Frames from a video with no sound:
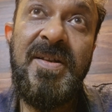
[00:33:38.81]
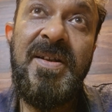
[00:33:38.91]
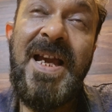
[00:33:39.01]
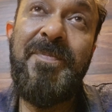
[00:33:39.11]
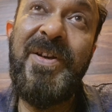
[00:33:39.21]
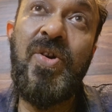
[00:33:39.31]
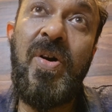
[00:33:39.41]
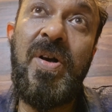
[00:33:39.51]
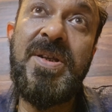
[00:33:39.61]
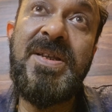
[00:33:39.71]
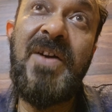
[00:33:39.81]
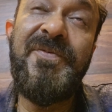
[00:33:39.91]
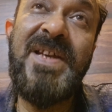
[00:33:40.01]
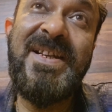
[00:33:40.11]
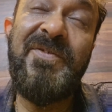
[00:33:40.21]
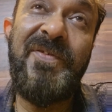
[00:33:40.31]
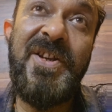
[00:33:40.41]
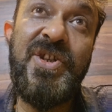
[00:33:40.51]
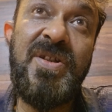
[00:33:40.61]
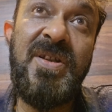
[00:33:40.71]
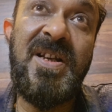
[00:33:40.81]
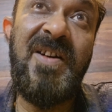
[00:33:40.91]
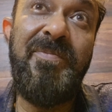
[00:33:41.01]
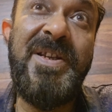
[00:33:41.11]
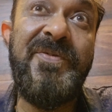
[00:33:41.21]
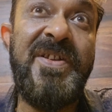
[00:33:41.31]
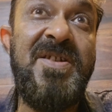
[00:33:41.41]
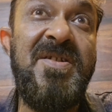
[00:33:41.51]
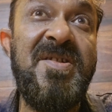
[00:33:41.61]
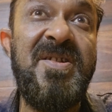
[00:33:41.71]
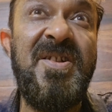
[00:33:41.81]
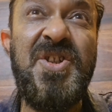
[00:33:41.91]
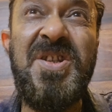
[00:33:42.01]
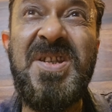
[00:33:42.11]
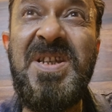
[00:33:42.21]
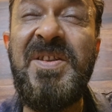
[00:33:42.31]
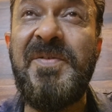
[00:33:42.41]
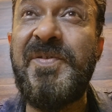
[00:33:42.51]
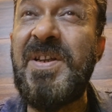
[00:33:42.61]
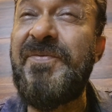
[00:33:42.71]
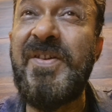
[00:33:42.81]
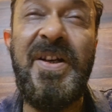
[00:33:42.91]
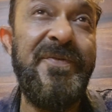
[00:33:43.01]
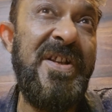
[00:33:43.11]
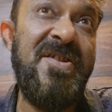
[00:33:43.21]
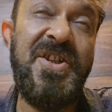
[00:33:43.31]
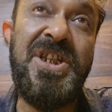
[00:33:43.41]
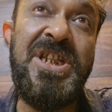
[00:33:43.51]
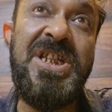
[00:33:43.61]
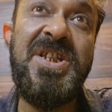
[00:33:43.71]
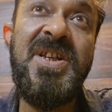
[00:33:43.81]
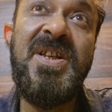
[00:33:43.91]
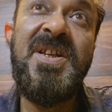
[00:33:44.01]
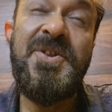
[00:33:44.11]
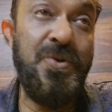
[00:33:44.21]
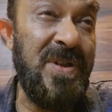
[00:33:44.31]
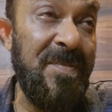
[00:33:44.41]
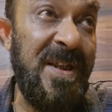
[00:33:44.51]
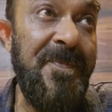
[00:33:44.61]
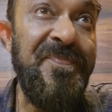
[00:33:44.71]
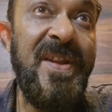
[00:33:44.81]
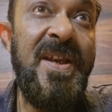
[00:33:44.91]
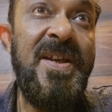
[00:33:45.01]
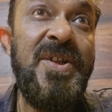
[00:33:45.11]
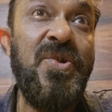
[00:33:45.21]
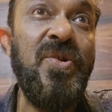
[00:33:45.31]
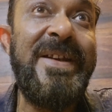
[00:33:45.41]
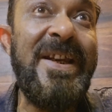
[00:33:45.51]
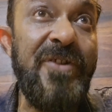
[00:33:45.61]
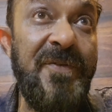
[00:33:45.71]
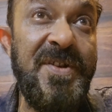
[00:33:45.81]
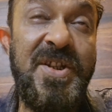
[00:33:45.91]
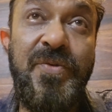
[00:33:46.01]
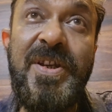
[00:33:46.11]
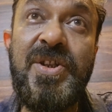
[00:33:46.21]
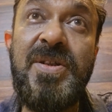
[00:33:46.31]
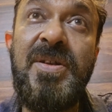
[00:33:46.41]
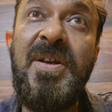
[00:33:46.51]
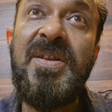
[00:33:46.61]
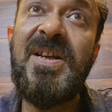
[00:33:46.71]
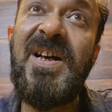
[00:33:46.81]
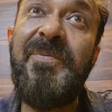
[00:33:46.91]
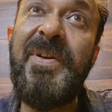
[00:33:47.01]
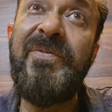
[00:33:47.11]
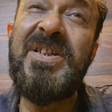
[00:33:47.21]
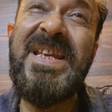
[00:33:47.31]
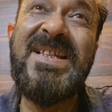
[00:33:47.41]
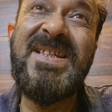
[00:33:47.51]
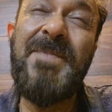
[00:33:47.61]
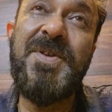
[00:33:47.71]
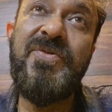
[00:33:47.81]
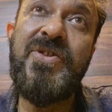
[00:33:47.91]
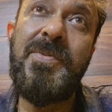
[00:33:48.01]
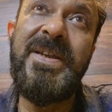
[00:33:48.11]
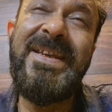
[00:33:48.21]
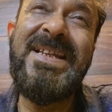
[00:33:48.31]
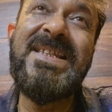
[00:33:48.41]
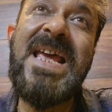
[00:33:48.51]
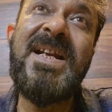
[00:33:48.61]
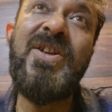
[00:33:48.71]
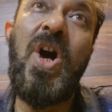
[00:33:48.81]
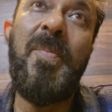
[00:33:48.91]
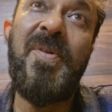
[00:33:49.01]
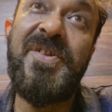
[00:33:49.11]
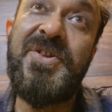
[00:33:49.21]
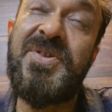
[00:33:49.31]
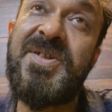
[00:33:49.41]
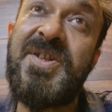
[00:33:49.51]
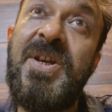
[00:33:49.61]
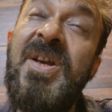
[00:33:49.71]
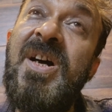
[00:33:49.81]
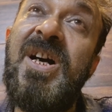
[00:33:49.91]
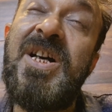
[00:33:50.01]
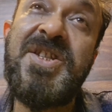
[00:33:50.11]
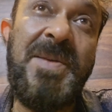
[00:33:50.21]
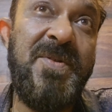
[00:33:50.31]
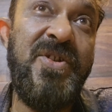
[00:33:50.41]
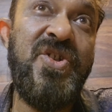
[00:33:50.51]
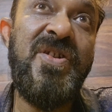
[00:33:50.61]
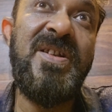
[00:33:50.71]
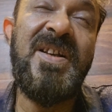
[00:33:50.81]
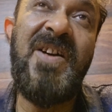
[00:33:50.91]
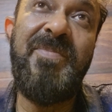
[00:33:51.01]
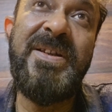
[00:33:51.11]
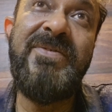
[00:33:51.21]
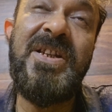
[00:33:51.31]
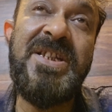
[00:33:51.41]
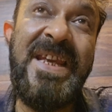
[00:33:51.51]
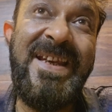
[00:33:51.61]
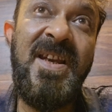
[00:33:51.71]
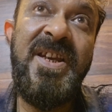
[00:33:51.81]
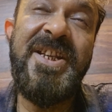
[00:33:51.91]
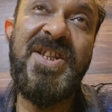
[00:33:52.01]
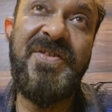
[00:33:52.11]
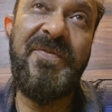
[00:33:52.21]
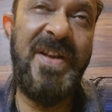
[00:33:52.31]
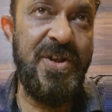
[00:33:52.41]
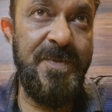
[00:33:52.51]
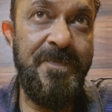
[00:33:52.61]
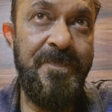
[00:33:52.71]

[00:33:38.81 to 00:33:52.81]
and because of that inflation, the government feels the urgency, feels the need to do something to get rid of the situation. The government will take steps which will be exactly opposite to the steps which the government will take in case of deflation.